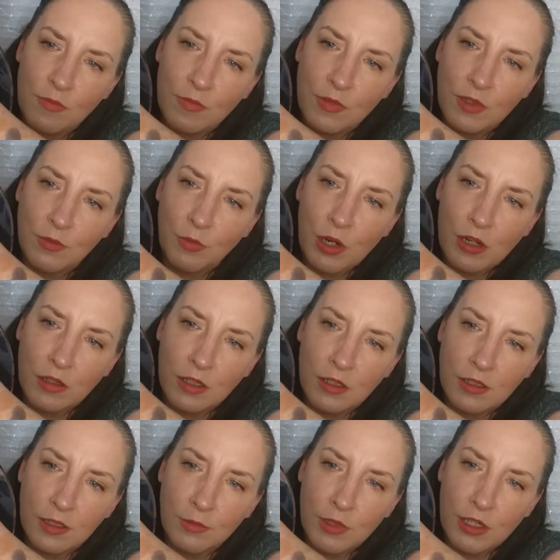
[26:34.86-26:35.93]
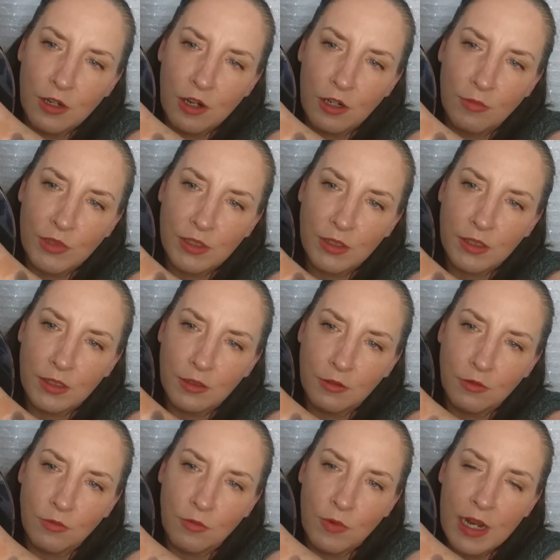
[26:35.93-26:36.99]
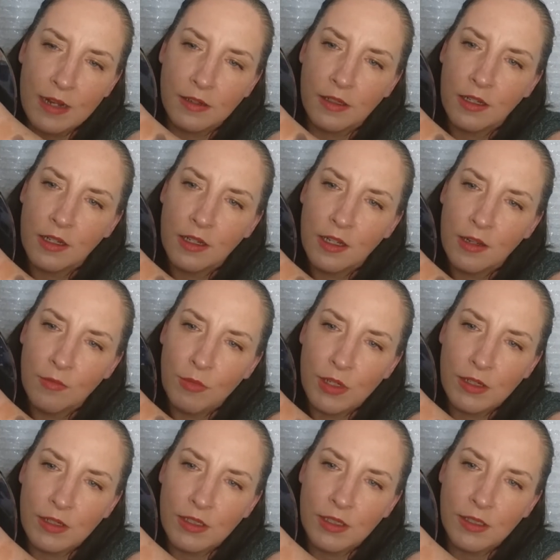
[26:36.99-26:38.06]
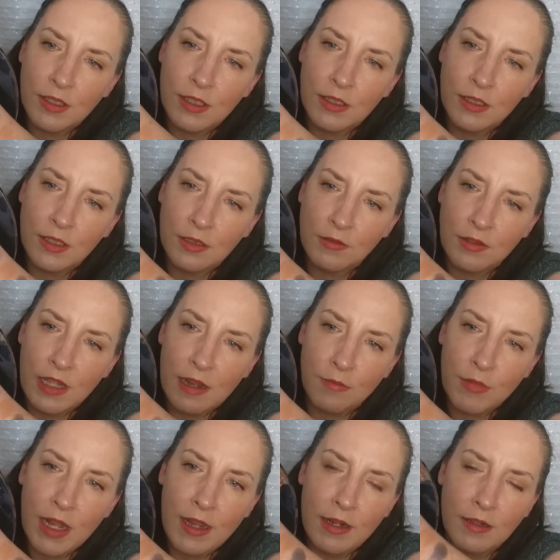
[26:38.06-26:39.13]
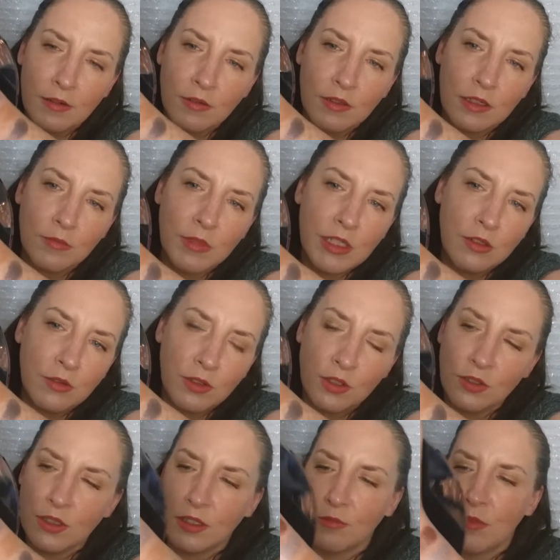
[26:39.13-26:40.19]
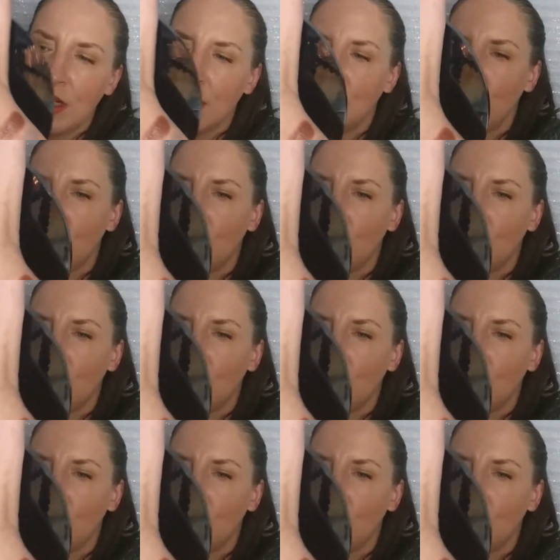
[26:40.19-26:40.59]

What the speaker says: It's probably because my arm is still wet. But this isn't that bad. I mean, those are some nice